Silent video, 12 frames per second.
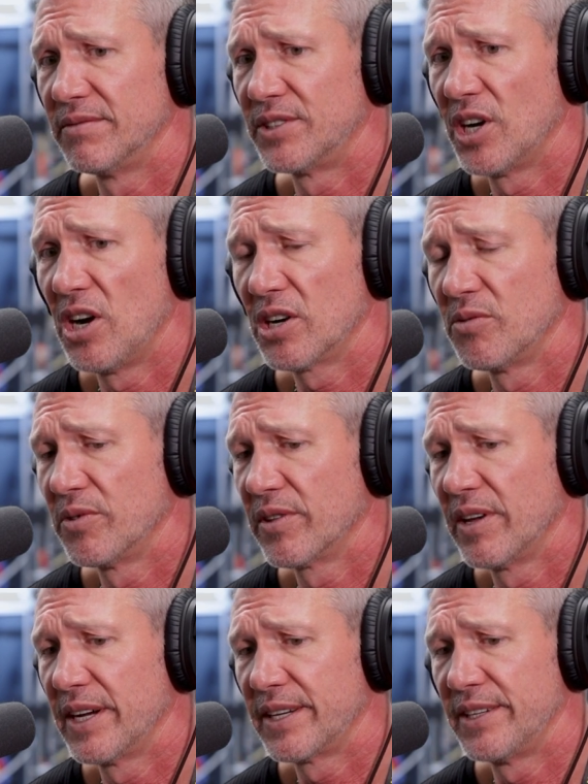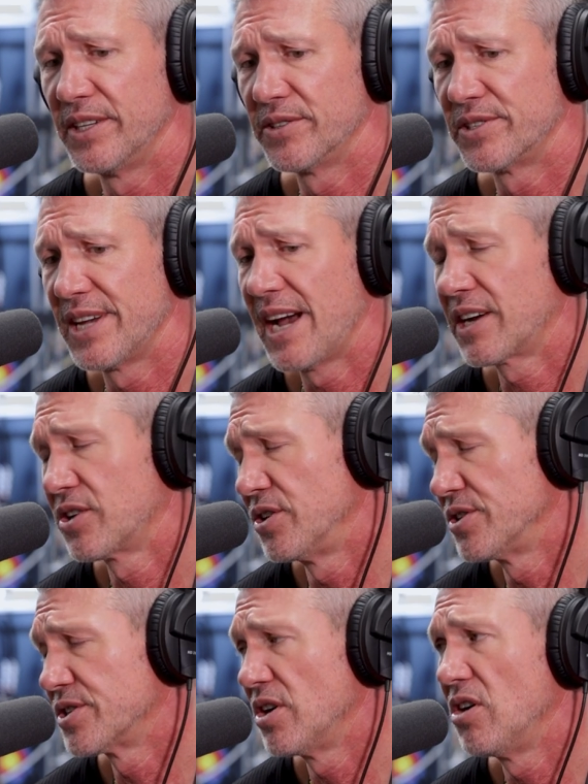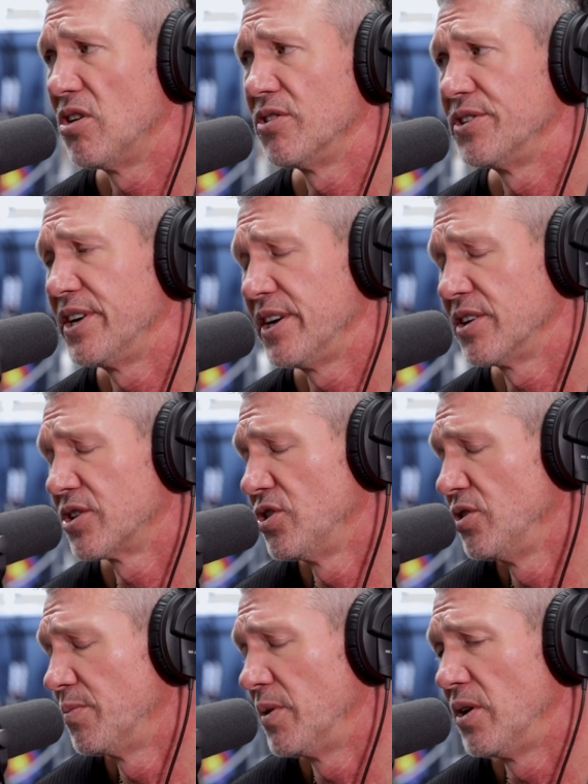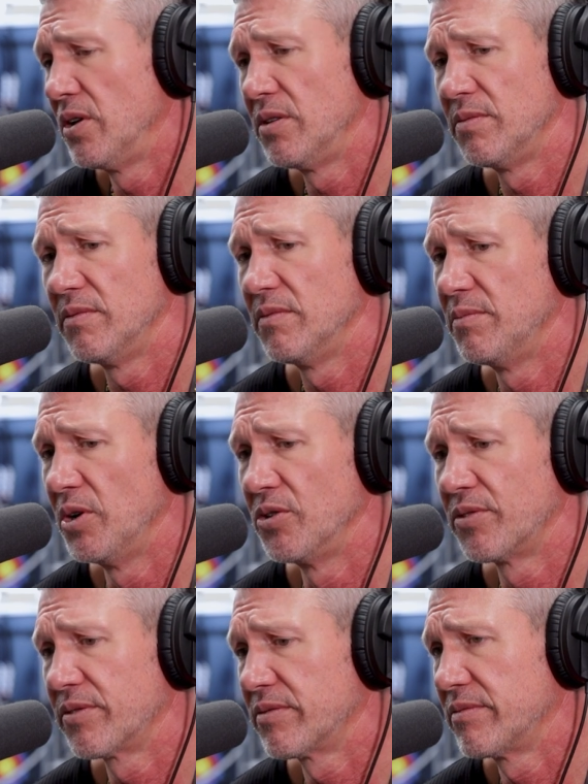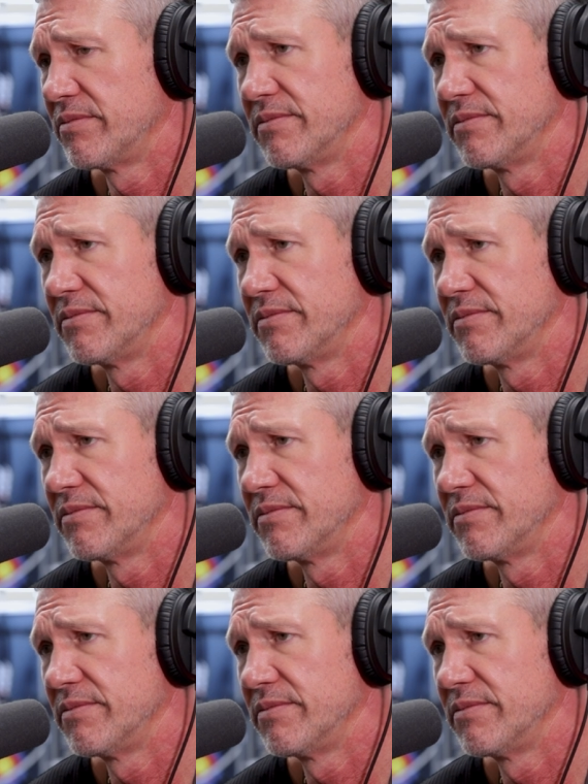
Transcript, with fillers: talking with like, you know, Zach Kurtzall and Darren Cooper, both,